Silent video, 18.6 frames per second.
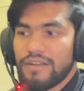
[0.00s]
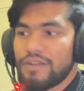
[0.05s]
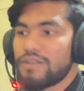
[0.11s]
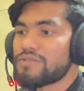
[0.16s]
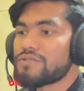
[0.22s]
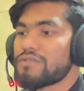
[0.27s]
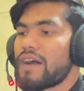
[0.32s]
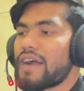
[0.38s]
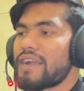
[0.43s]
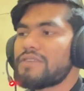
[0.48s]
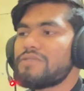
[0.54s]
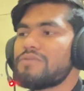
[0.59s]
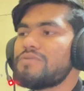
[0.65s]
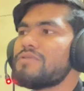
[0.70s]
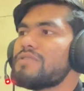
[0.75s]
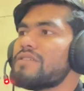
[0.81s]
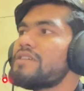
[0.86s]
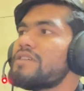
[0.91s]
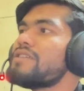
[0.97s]
So I
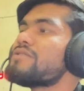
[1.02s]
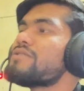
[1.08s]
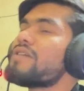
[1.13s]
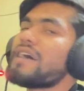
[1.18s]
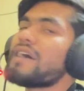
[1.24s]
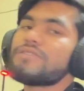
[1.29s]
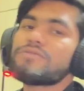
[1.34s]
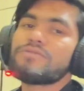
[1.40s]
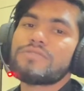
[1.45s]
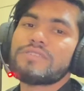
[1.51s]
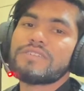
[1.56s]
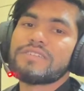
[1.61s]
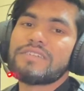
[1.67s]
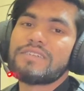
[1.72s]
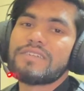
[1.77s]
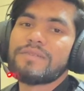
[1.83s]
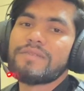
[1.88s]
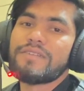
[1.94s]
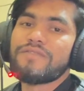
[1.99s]
do, I showed a
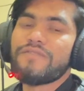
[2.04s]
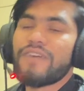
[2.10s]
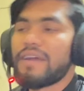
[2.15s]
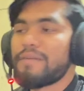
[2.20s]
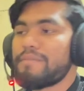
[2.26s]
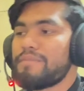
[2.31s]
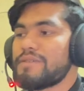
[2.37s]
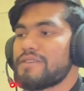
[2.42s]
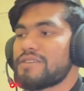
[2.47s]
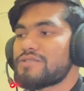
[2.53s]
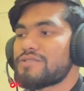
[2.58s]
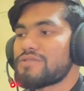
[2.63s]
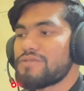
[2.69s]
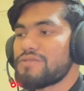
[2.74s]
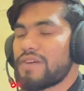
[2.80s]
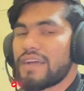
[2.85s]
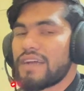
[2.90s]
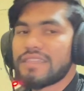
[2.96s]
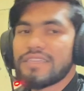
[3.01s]
setup in 5 minutes,
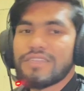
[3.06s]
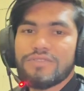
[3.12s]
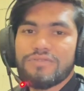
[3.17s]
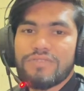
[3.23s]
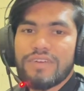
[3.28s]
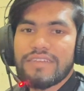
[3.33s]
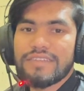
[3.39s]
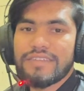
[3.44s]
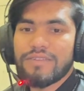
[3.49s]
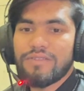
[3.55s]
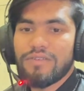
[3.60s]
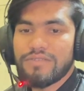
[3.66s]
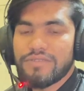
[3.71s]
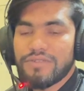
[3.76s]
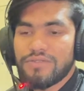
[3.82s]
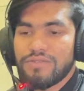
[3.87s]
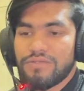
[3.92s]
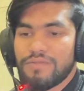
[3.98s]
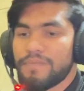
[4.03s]
so I think you guys can
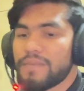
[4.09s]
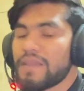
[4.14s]
also do.